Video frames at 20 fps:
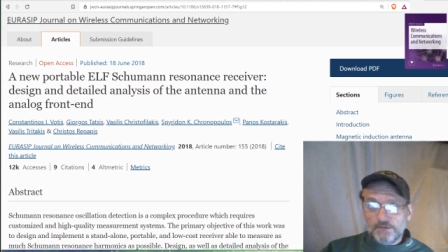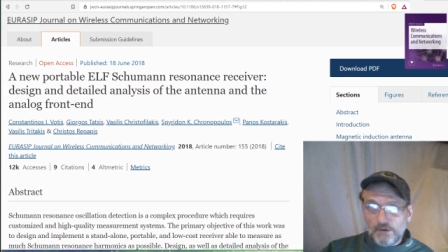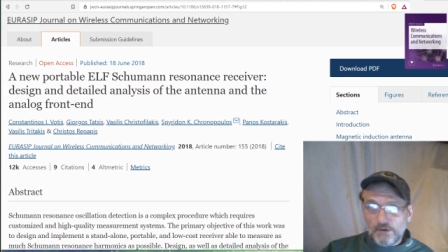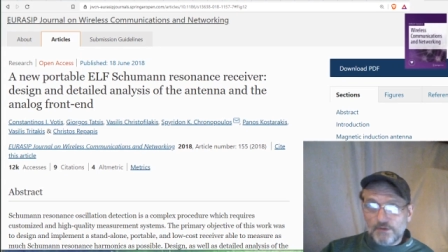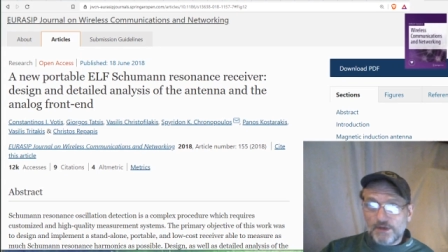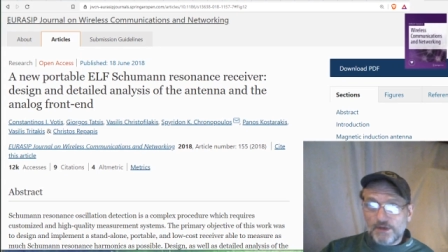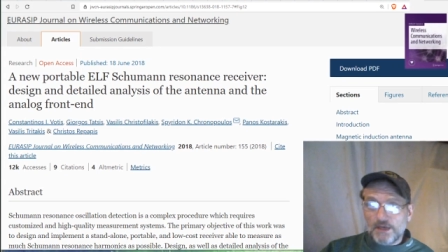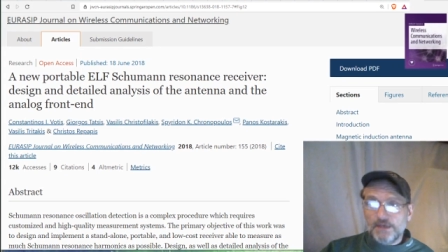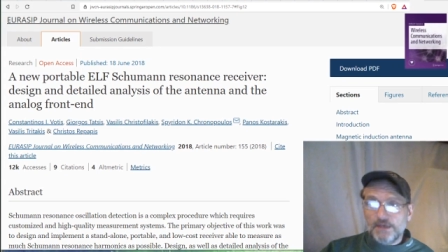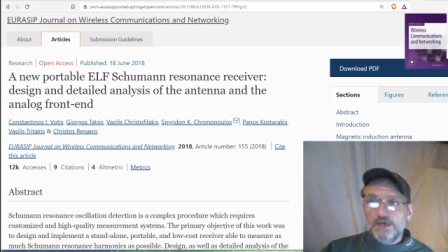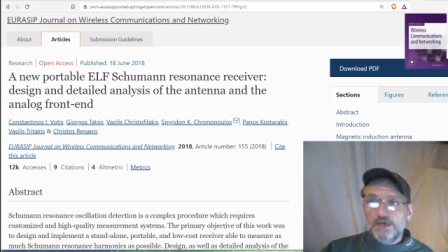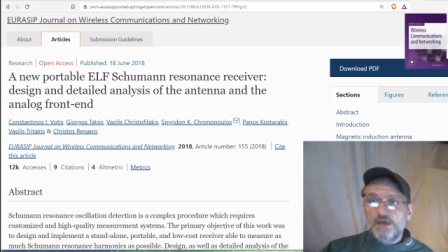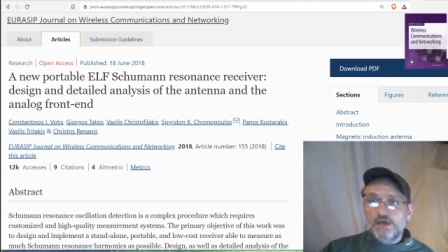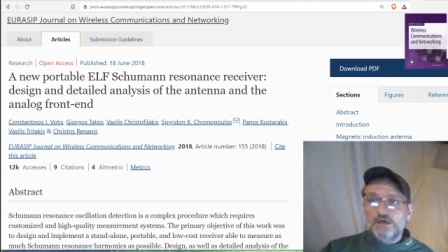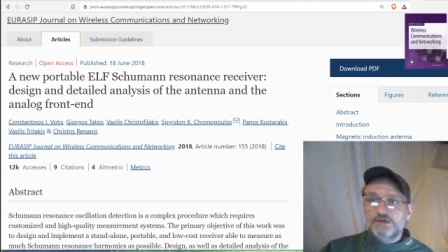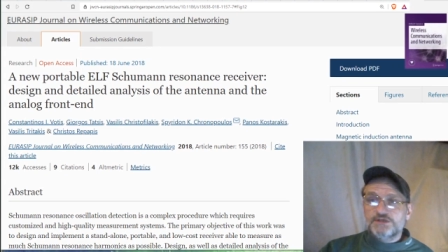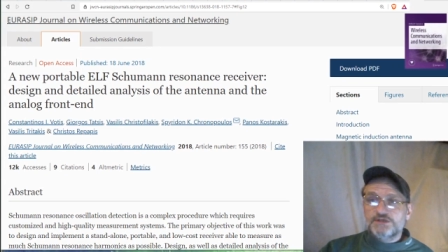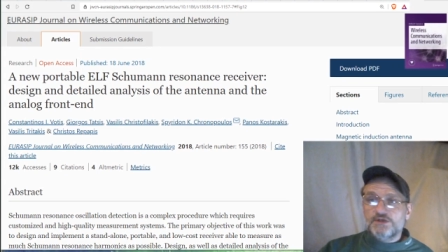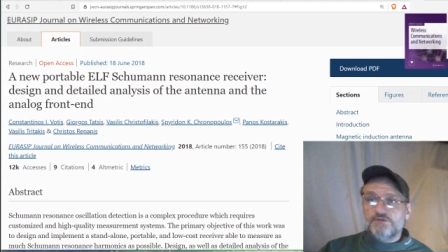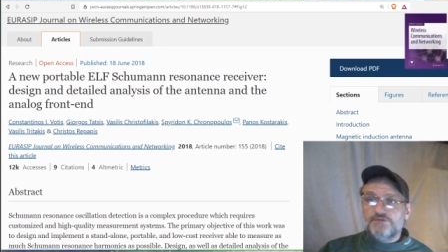Okay,
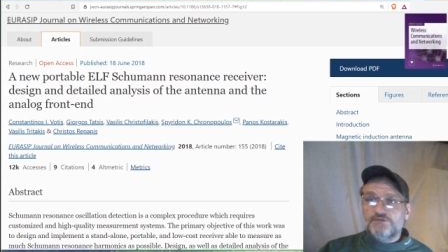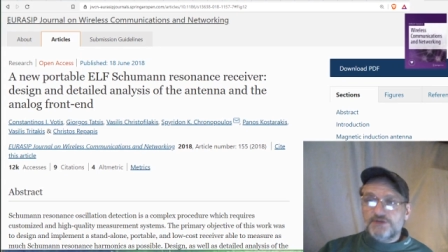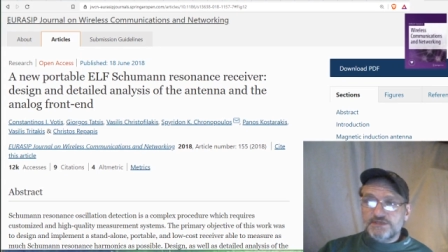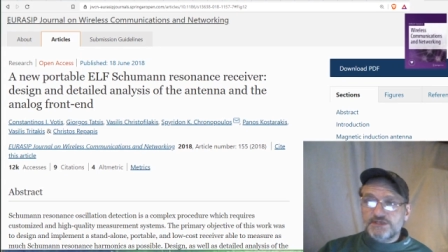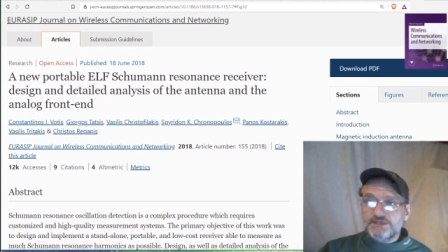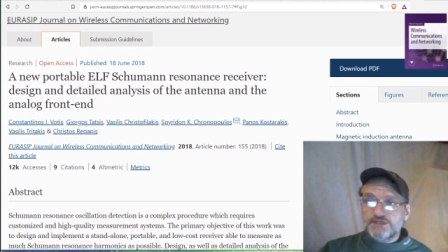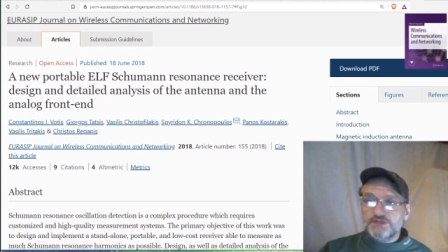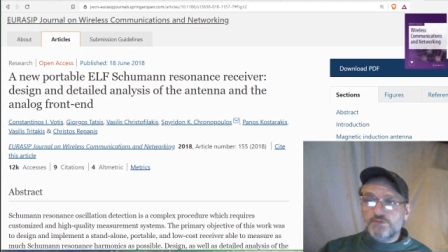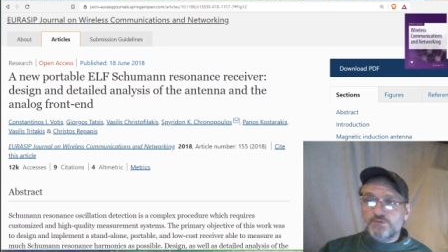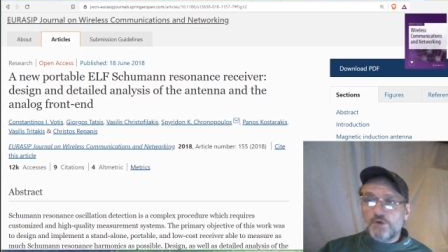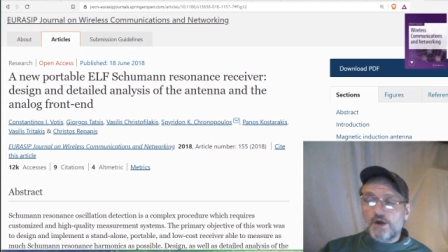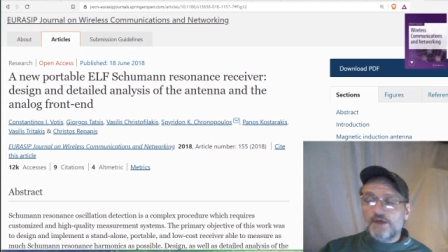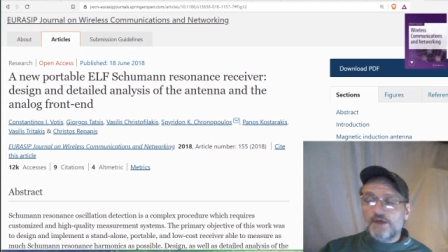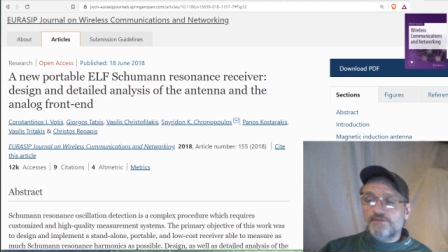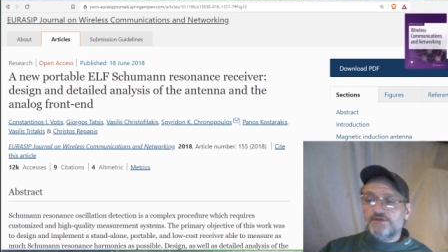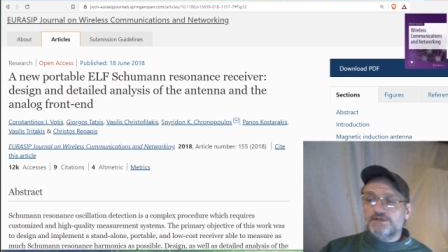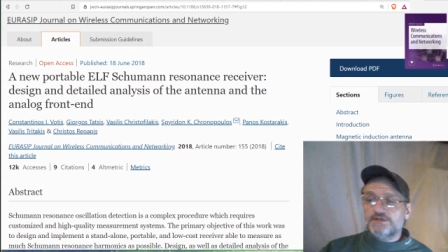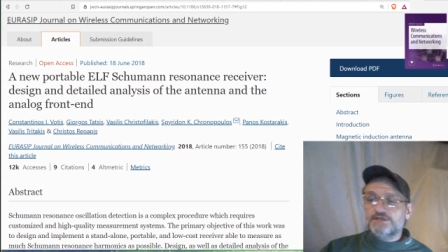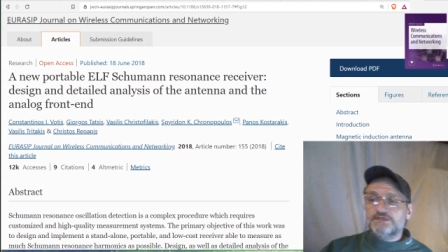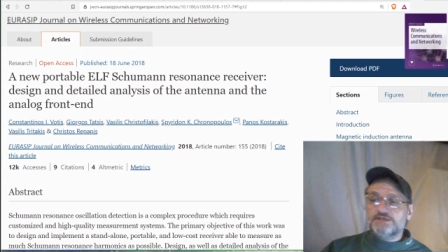so this is why
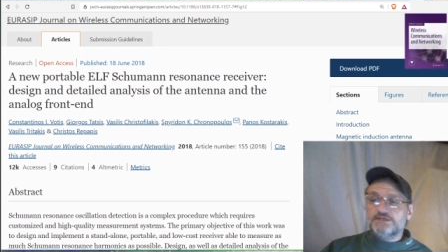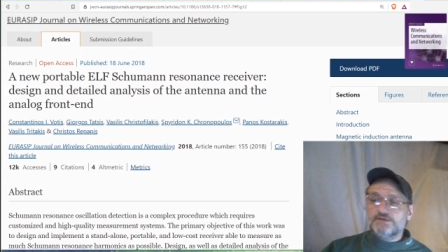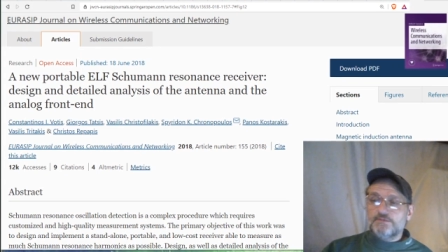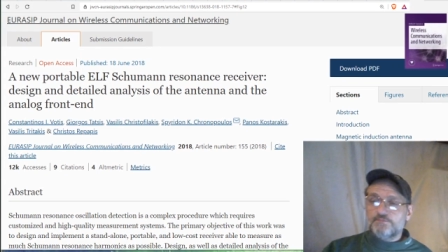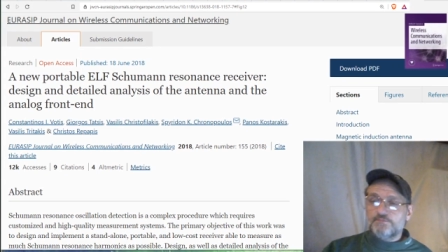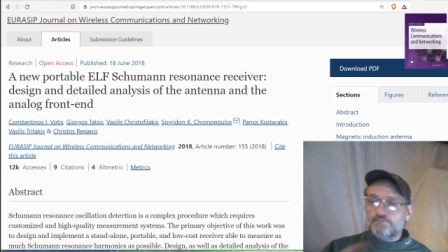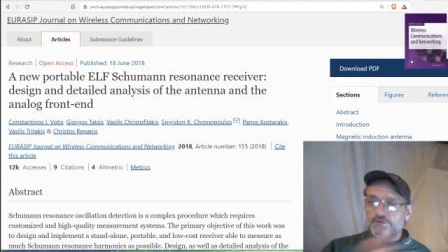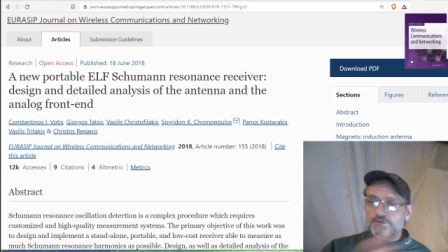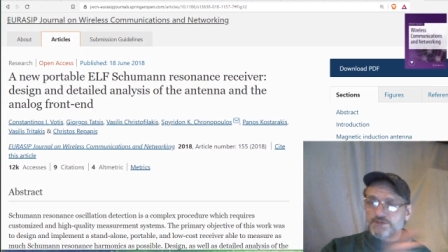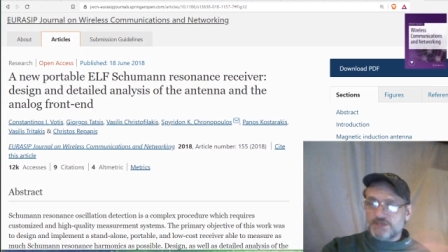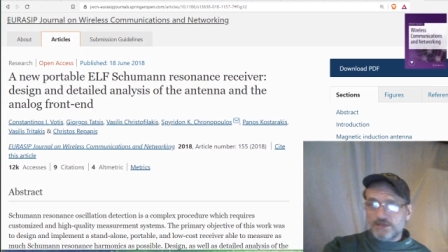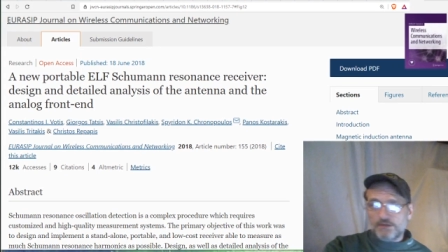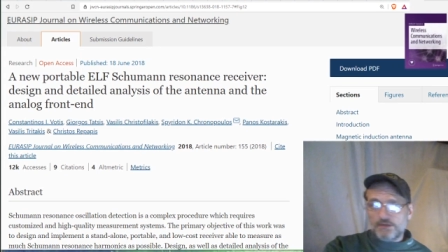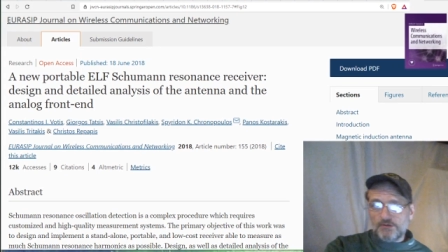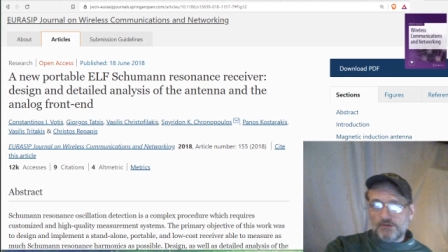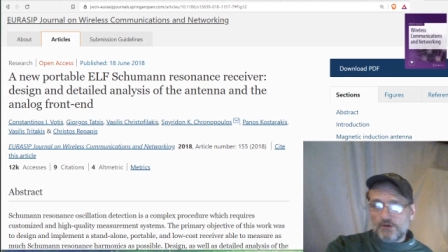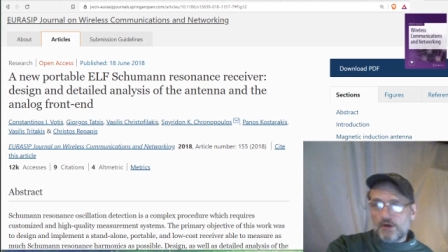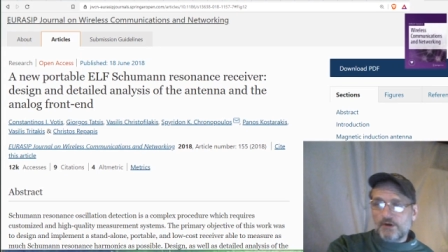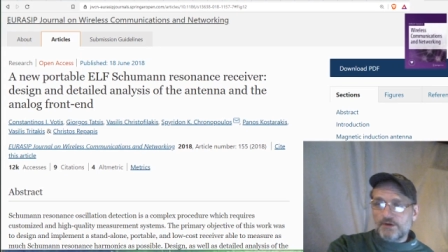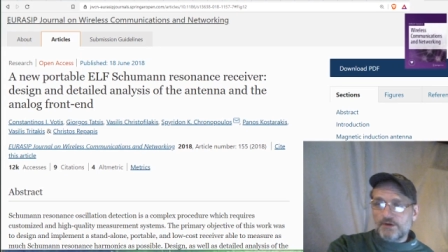this
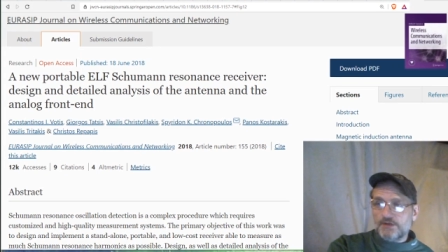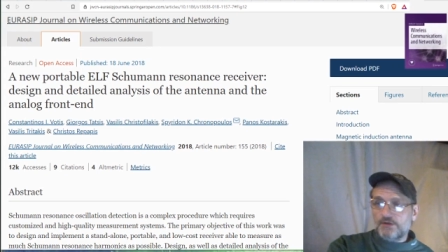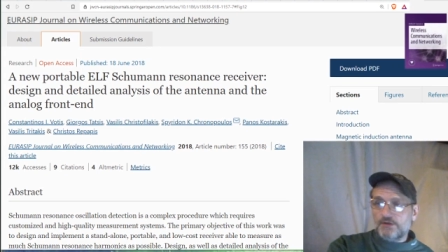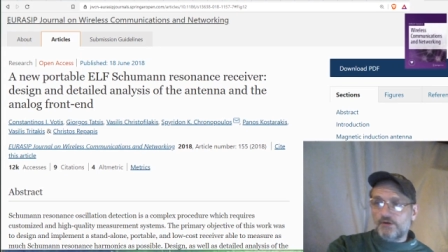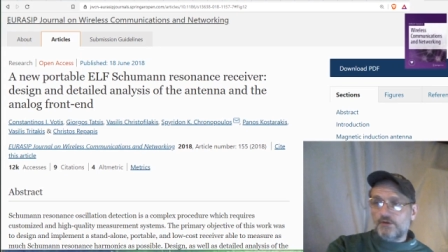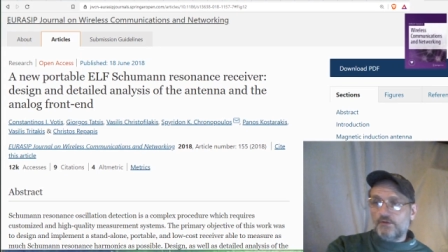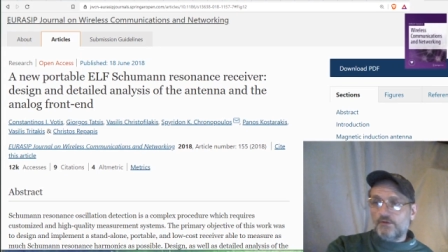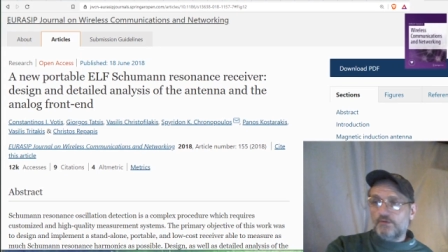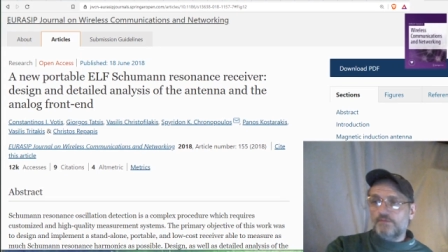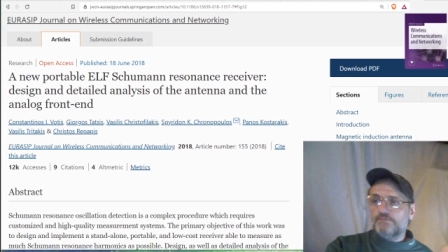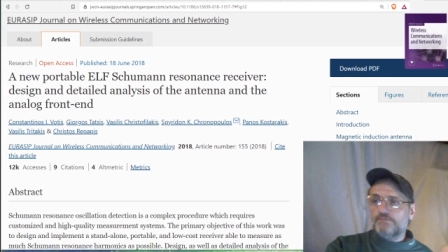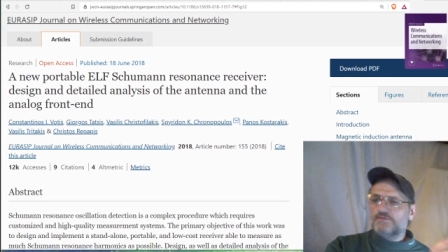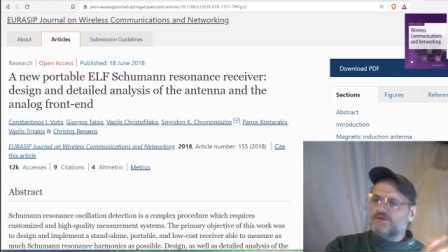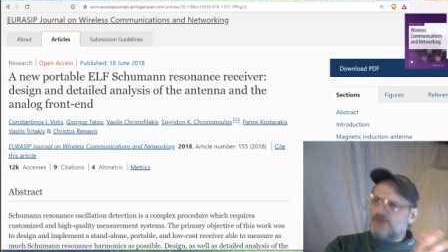particular article.